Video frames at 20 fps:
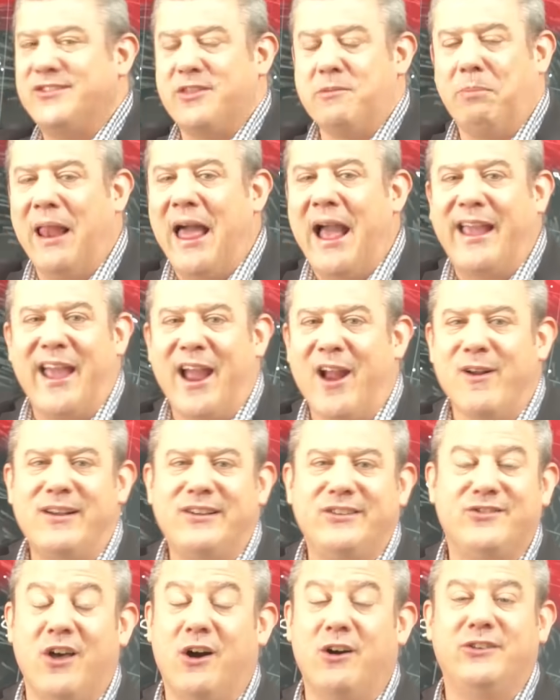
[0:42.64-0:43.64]
the black
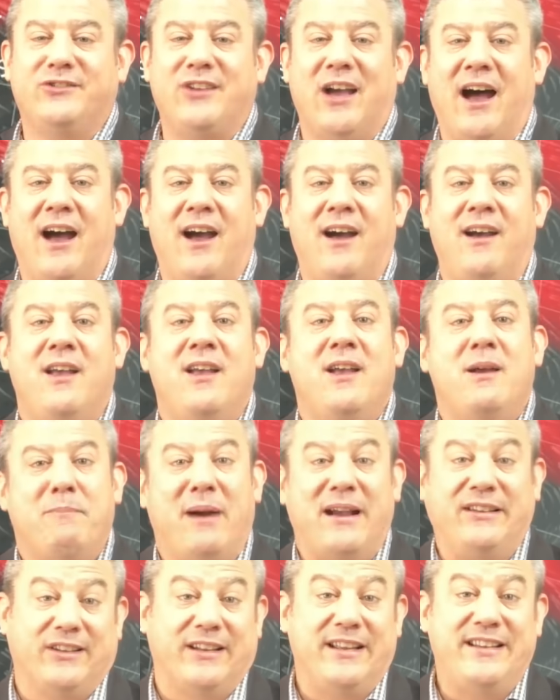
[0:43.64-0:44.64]
areas, those are
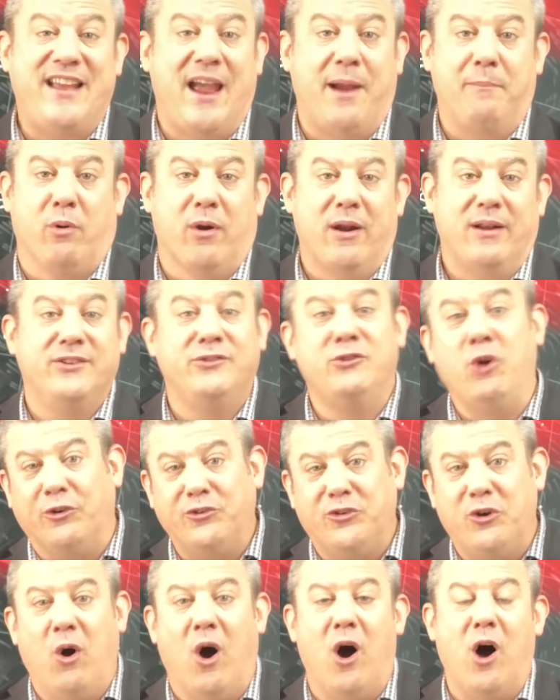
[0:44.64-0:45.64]
basically temperate, not
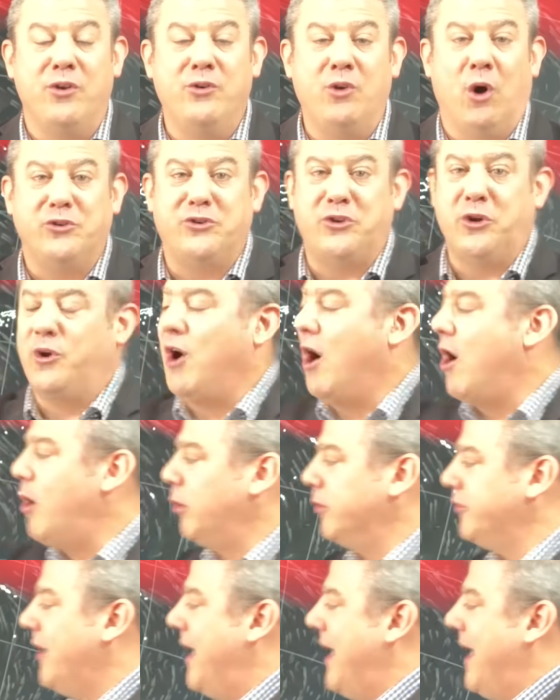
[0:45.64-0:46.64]
too hot, not too
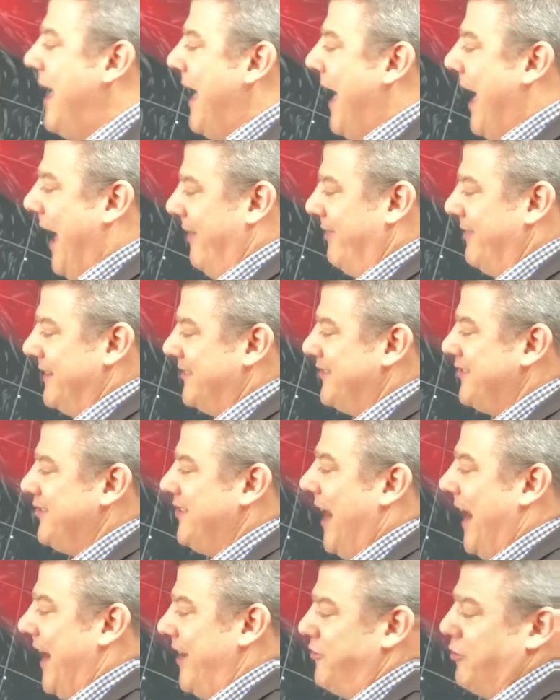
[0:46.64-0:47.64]
cold at this
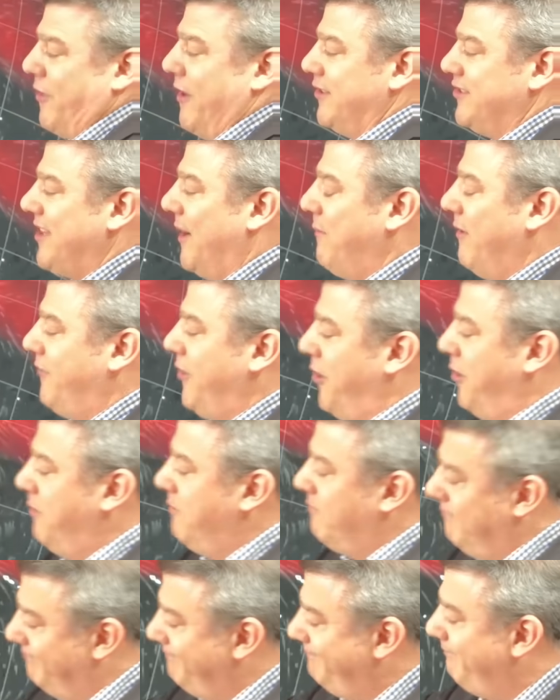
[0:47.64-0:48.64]
stage. Although some of
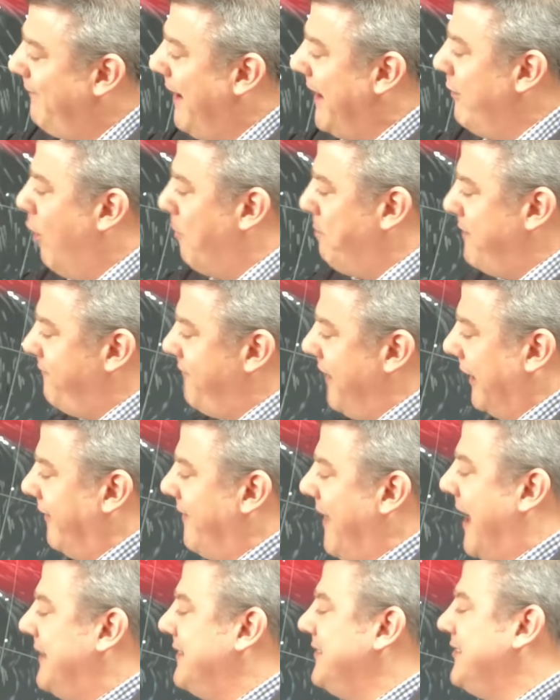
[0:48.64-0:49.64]
you may not be feeling
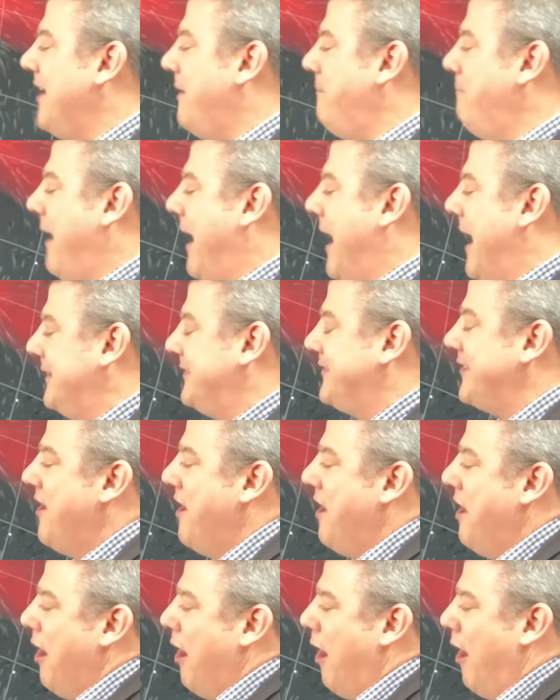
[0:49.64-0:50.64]
that in some parts
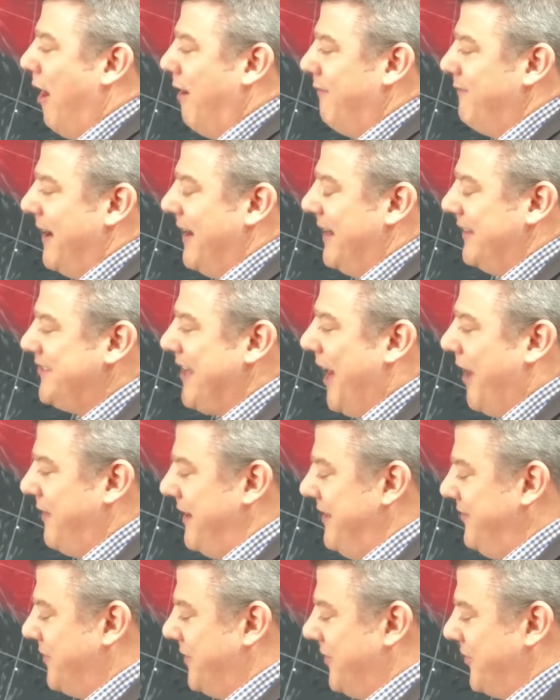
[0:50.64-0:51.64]
of
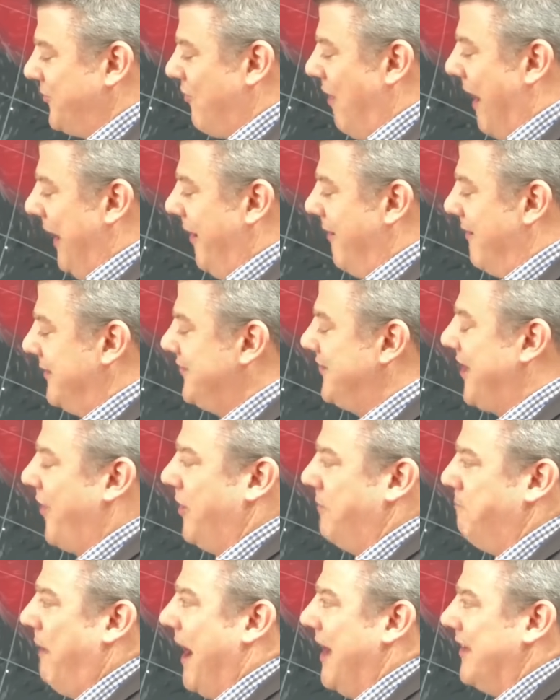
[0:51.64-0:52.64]
southeastern Australia and
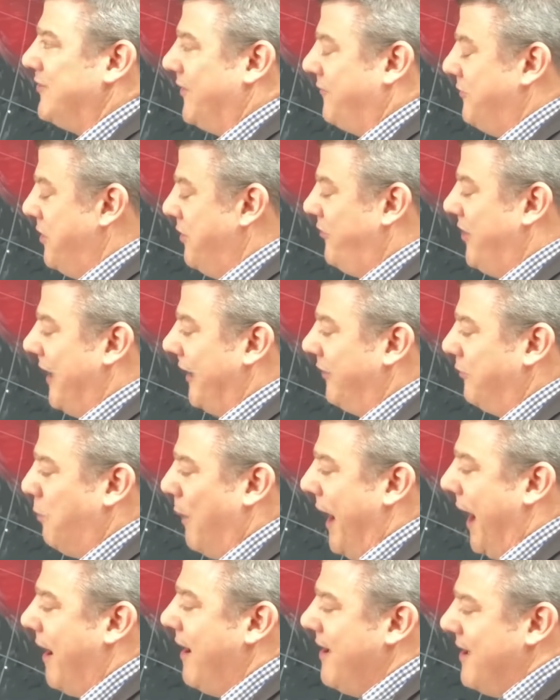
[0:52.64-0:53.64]
southern parts of New Zealand,
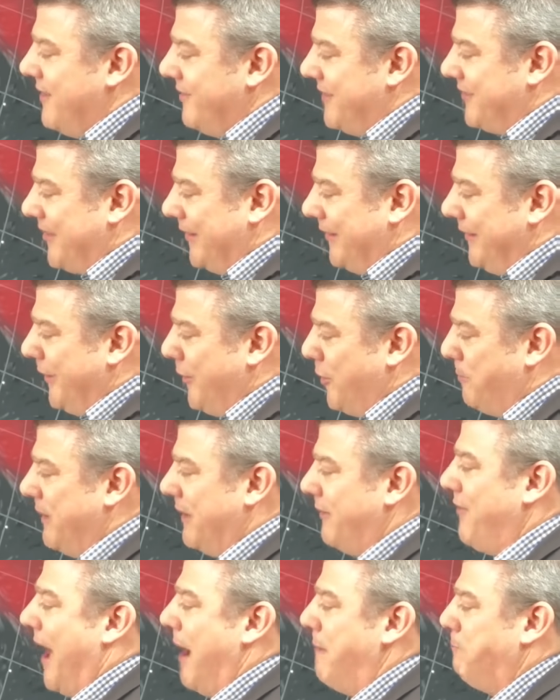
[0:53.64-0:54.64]
where there's a little bit
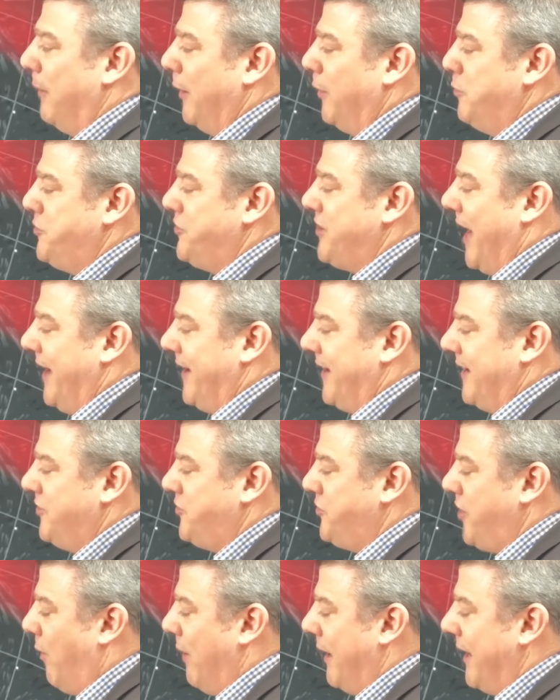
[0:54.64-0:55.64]
of that blue shading
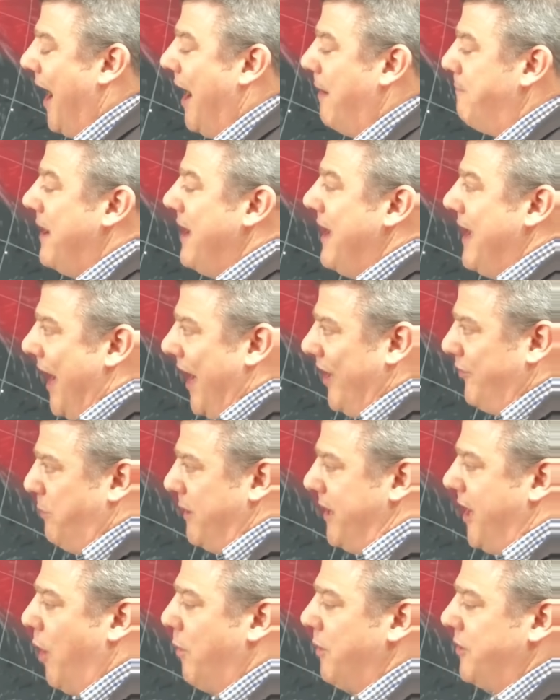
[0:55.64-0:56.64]
showing up as we
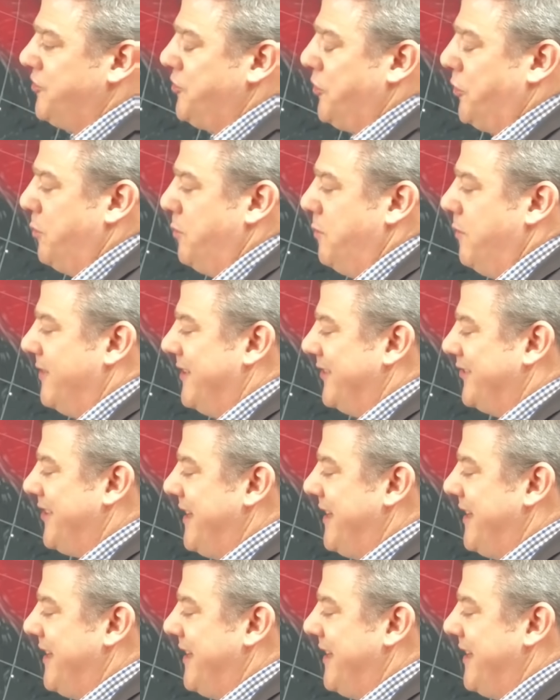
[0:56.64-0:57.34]
go into this